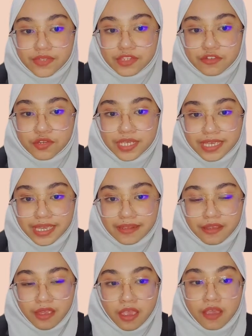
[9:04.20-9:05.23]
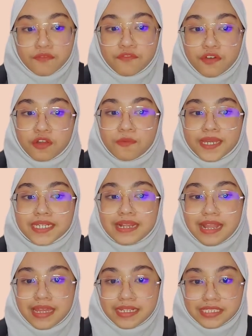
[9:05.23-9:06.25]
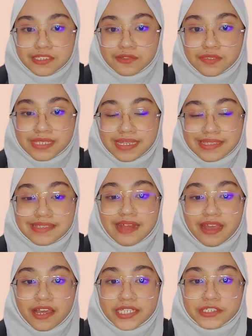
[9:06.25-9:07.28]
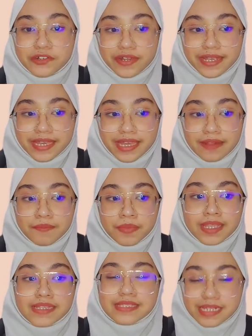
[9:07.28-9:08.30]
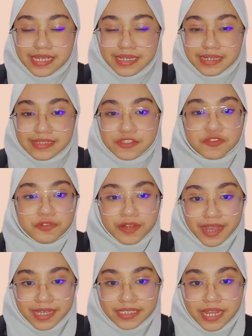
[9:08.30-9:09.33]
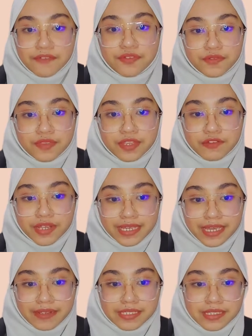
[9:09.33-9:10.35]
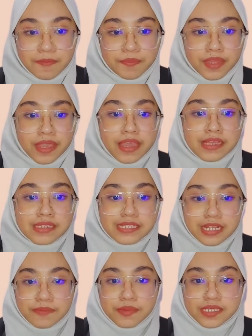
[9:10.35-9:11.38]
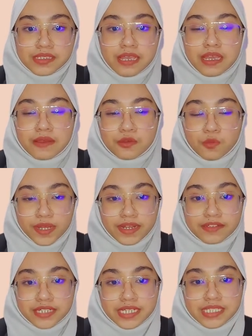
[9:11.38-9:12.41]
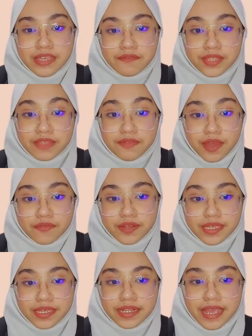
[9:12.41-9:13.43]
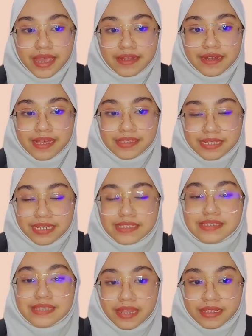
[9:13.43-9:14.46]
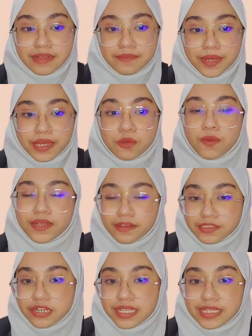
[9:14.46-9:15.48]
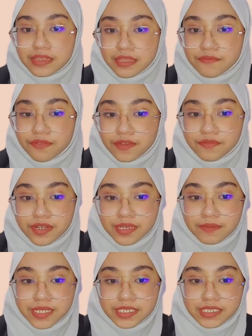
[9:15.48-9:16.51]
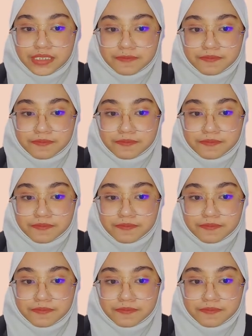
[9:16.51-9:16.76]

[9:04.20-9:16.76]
ringgit. Followed by the leather shoes is 900 ringgit, sneakers 350 ringgit, slippers 175 ringgit, and lastly sandal by 185 ringgit Malaysia.